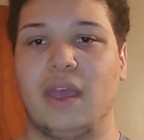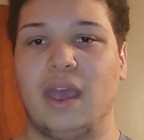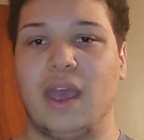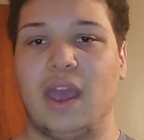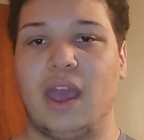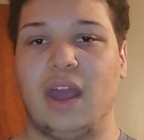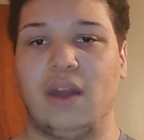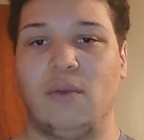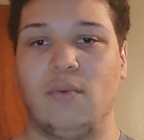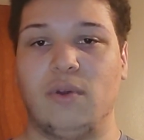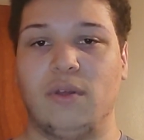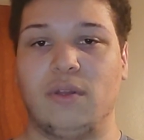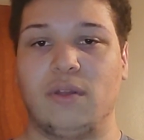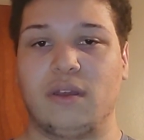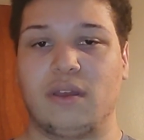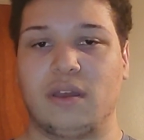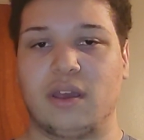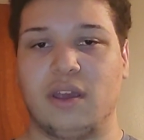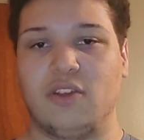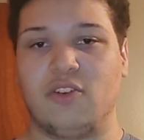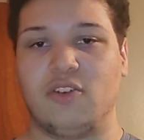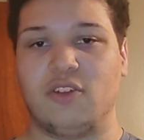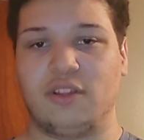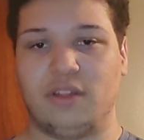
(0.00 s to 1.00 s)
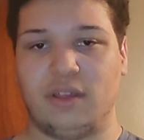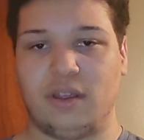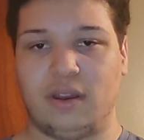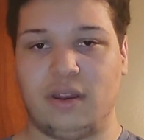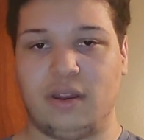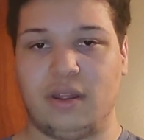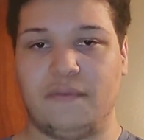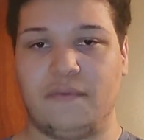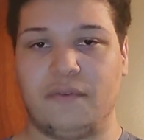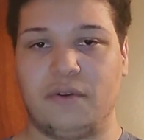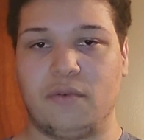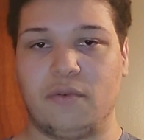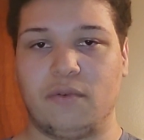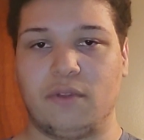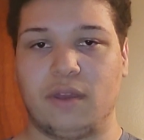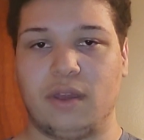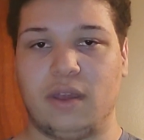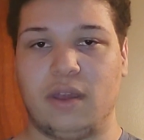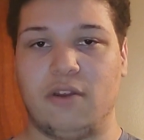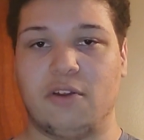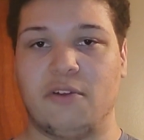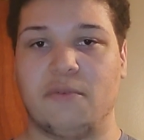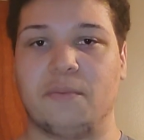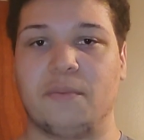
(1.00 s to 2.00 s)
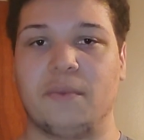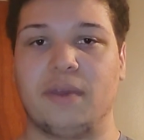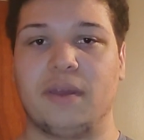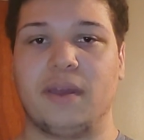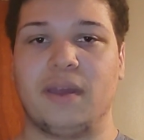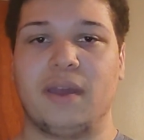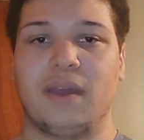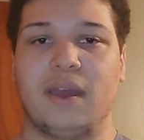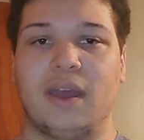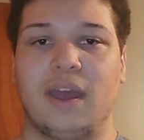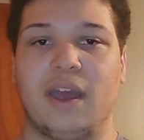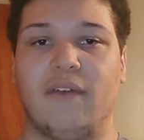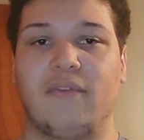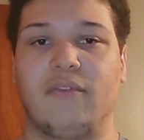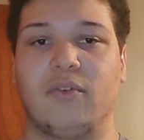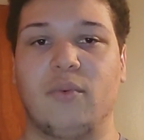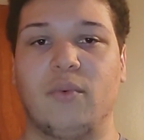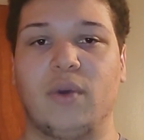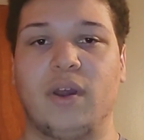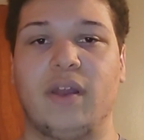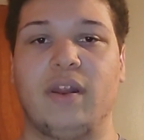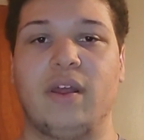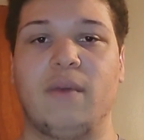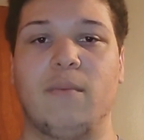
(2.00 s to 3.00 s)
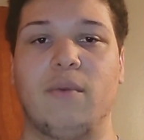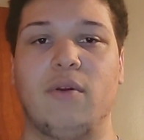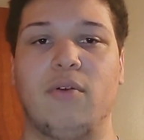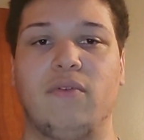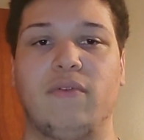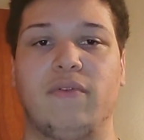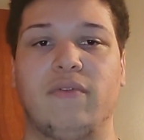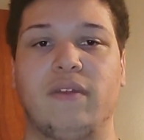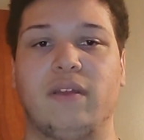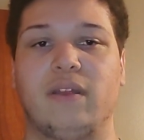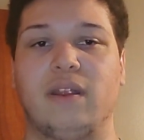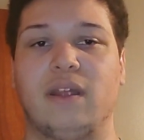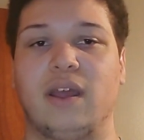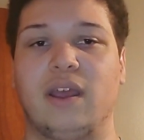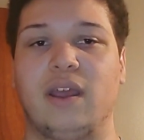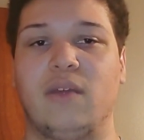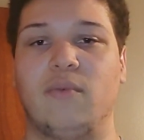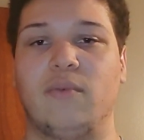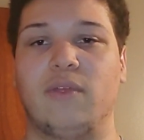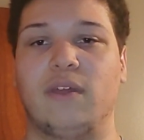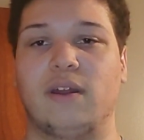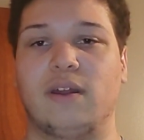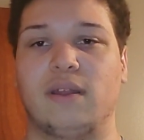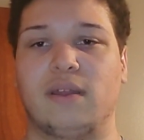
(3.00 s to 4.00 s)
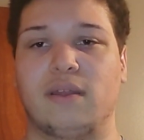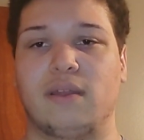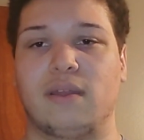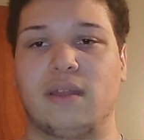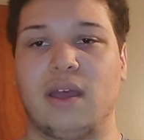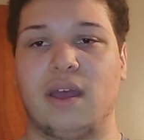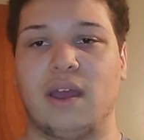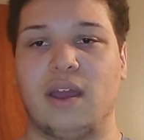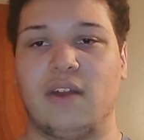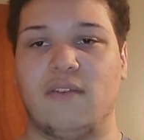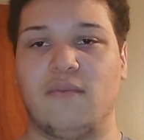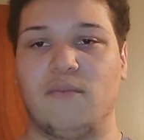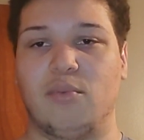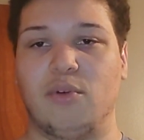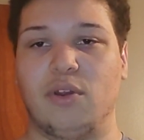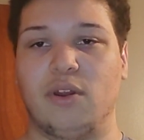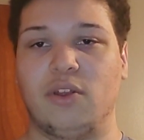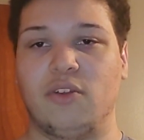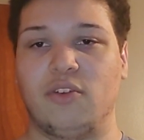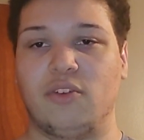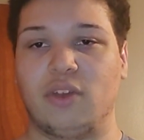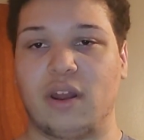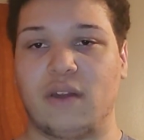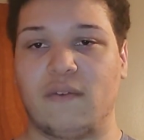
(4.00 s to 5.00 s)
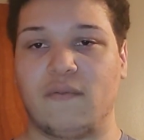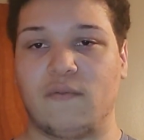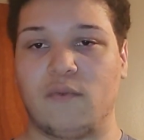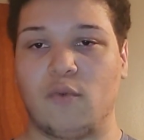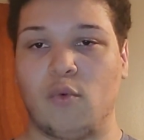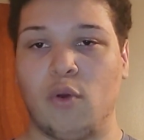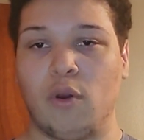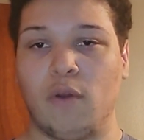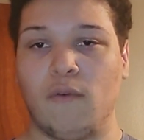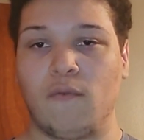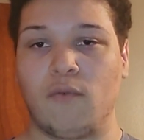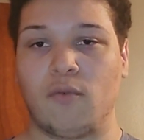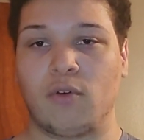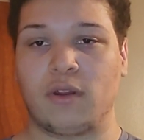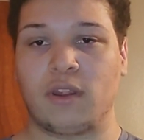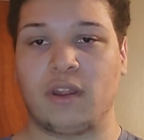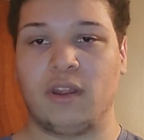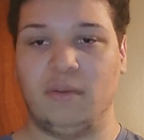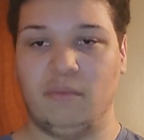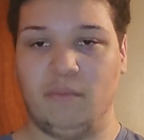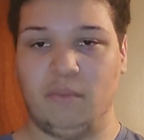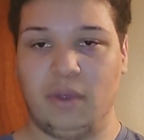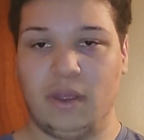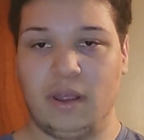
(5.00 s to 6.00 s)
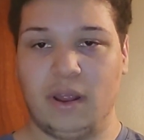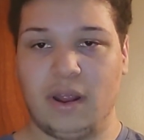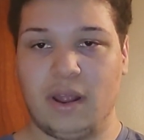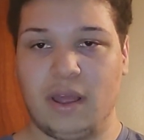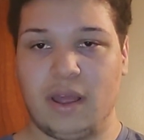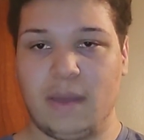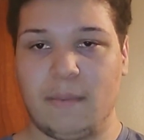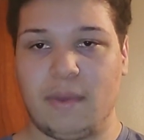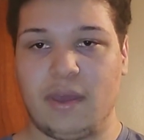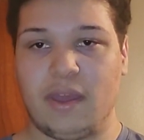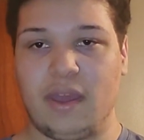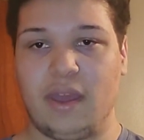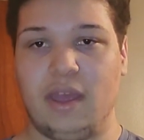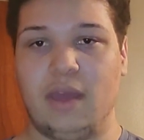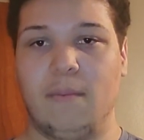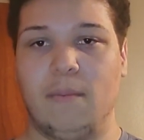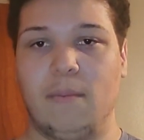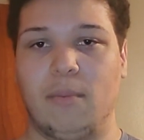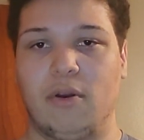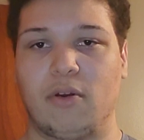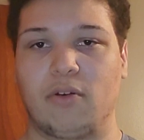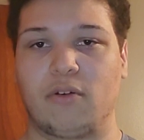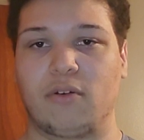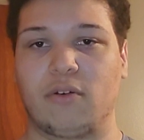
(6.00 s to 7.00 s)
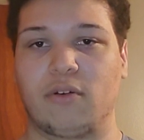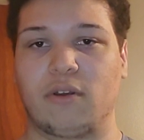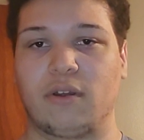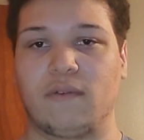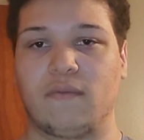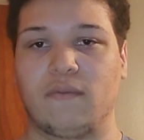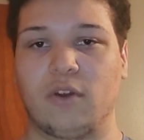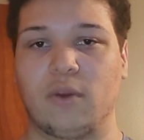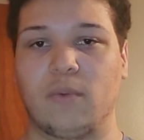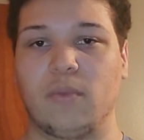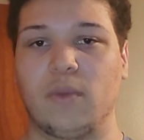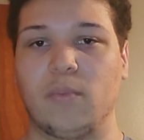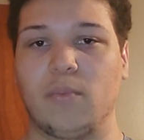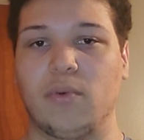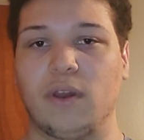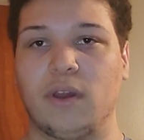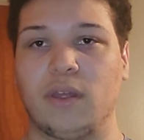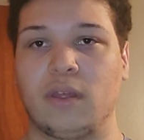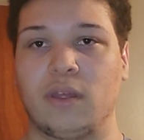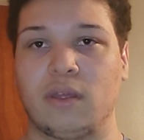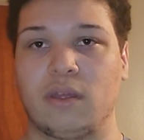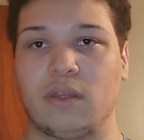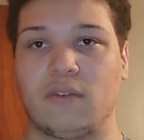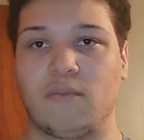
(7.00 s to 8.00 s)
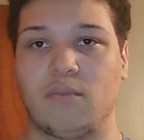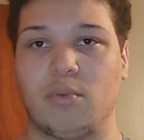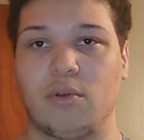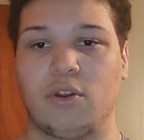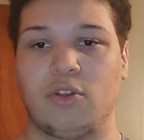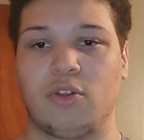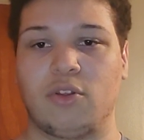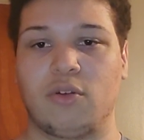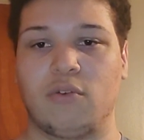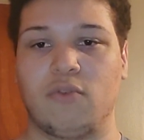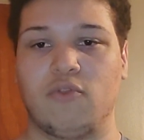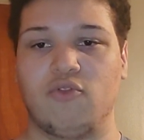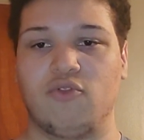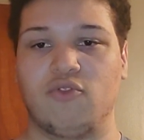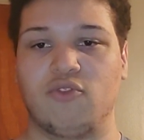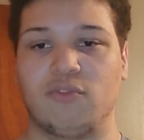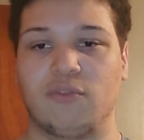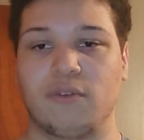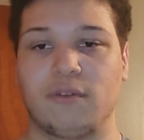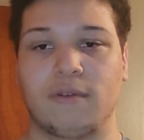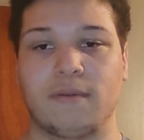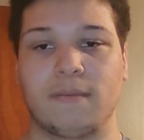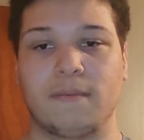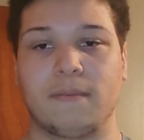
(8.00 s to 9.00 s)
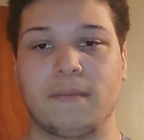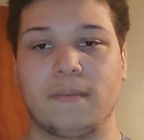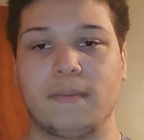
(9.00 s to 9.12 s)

and was occasionally difficult to hear. After waiting most of the night without a sign of British, at 4:14 p.m., Parker confirmed the presence of British soldiers.